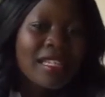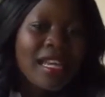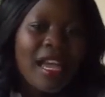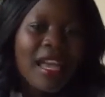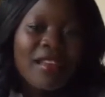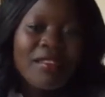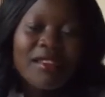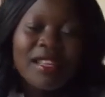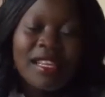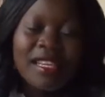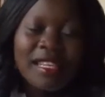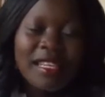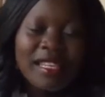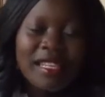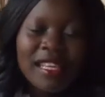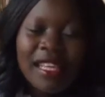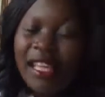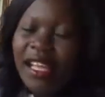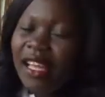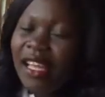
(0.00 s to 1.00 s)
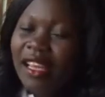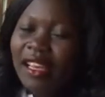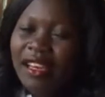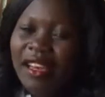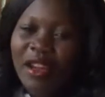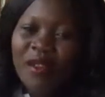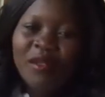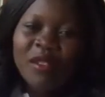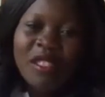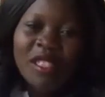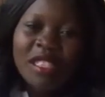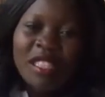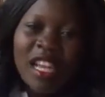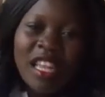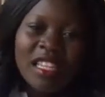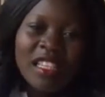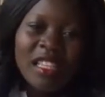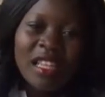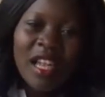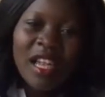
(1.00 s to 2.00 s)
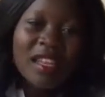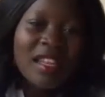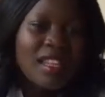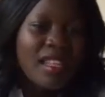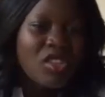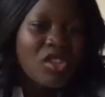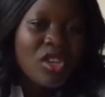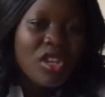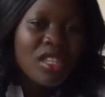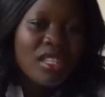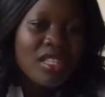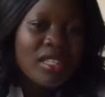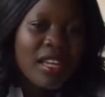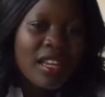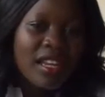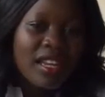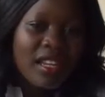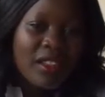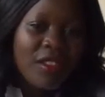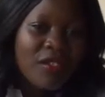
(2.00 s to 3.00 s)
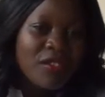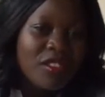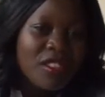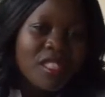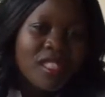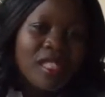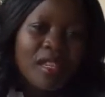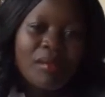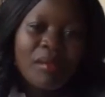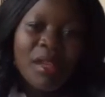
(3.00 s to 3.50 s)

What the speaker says: I really loved it and enjoyed the gift.